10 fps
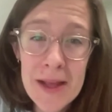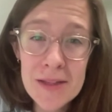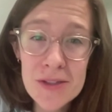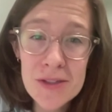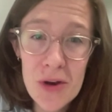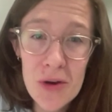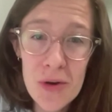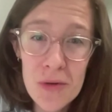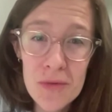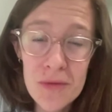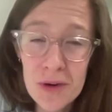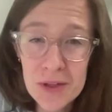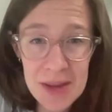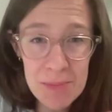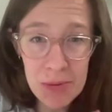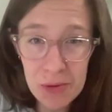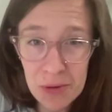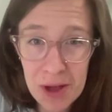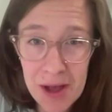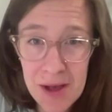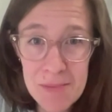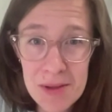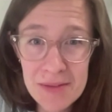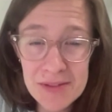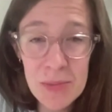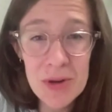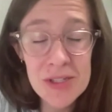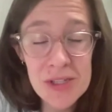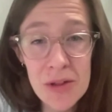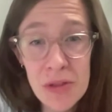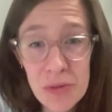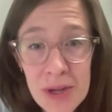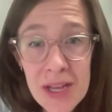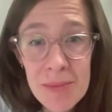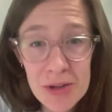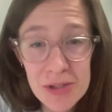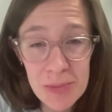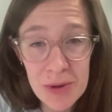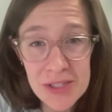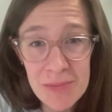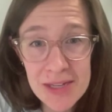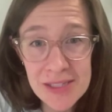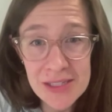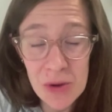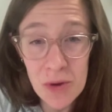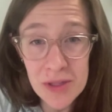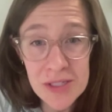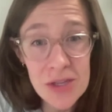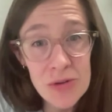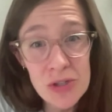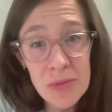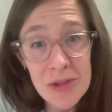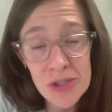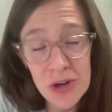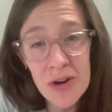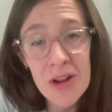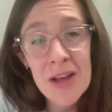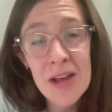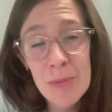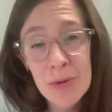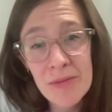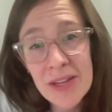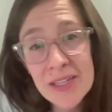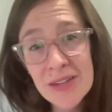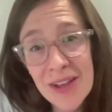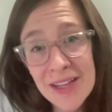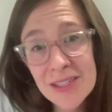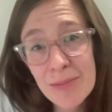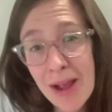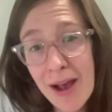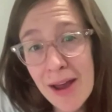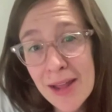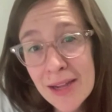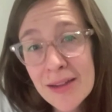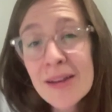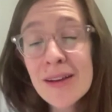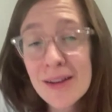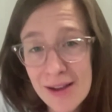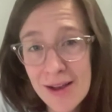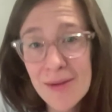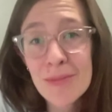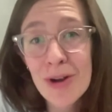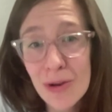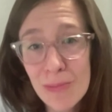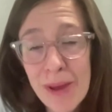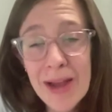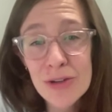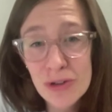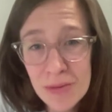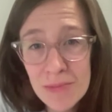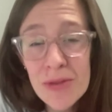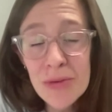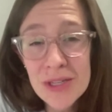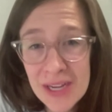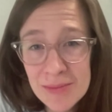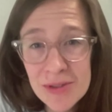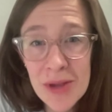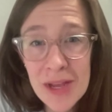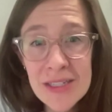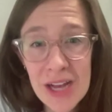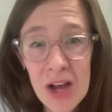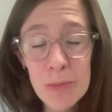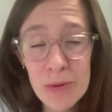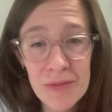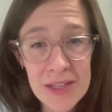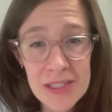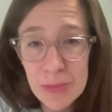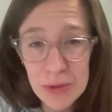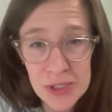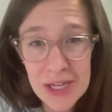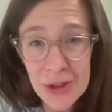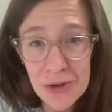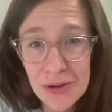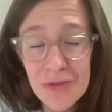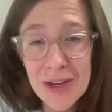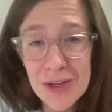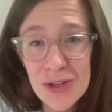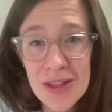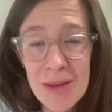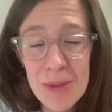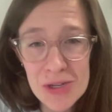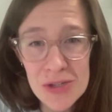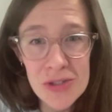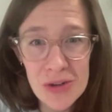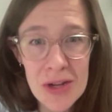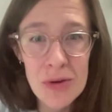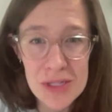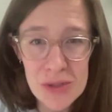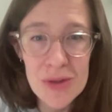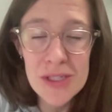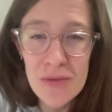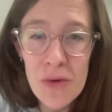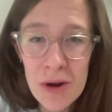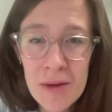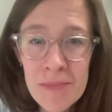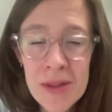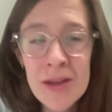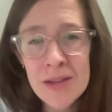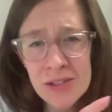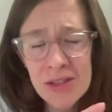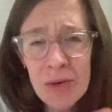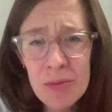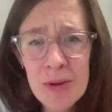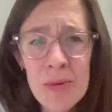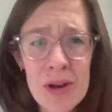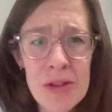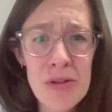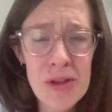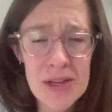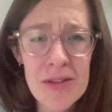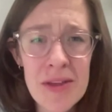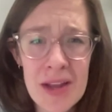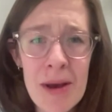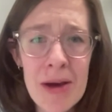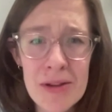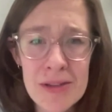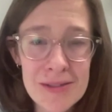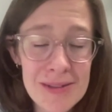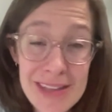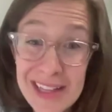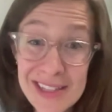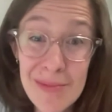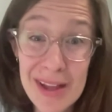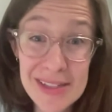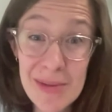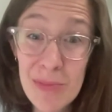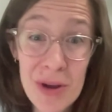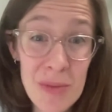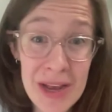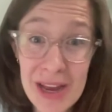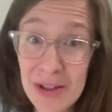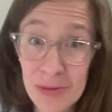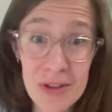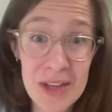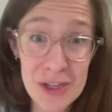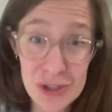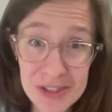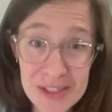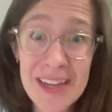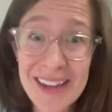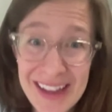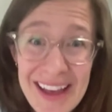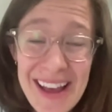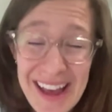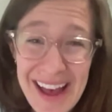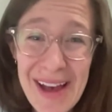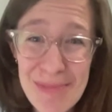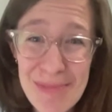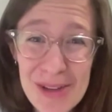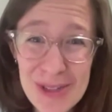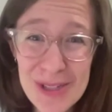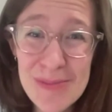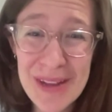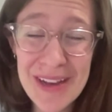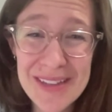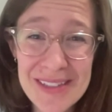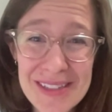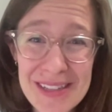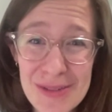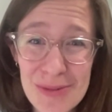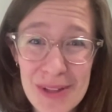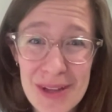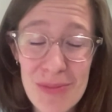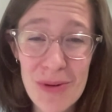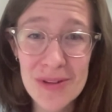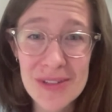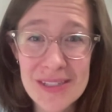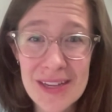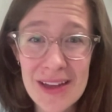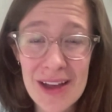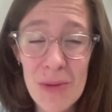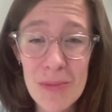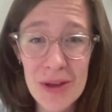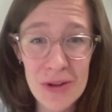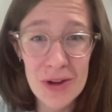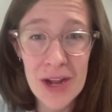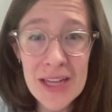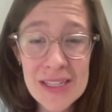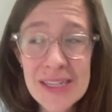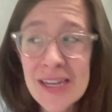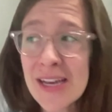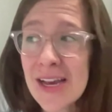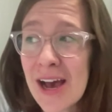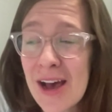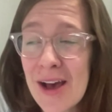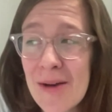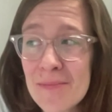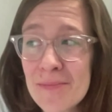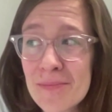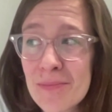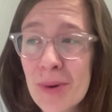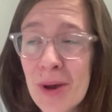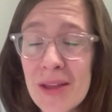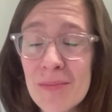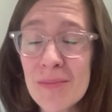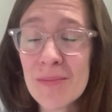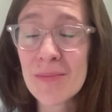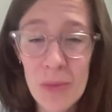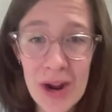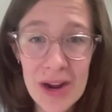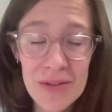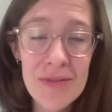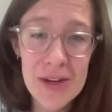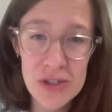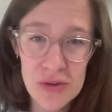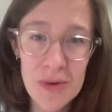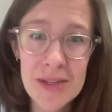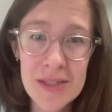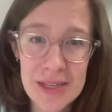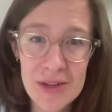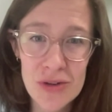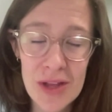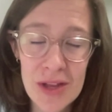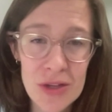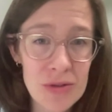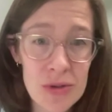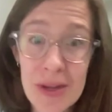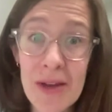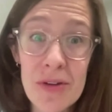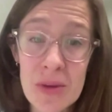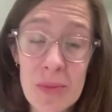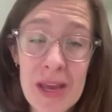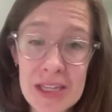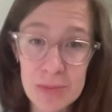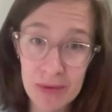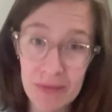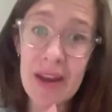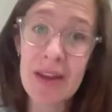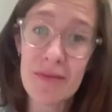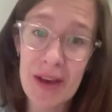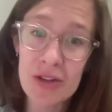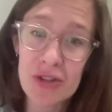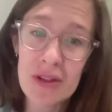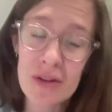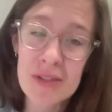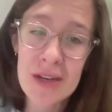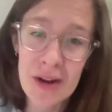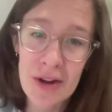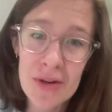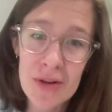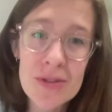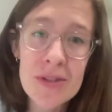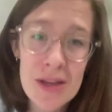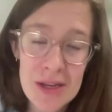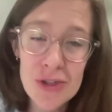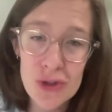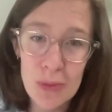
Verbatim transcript: And so, for example, um, if someone is on three immunosuppressive medicines at once, usually we start a preventative antibiotic um, called Bactrim three times a week to help prevent a particular infection that patients are at increased risk for. So that would be one other thing to think about is at some at some point we got to throw the kitchen sink at patients because it's it's really important to help heal their gut um, but being aware of infection risk and, and doing everything we can to prevent infection in those scenarios is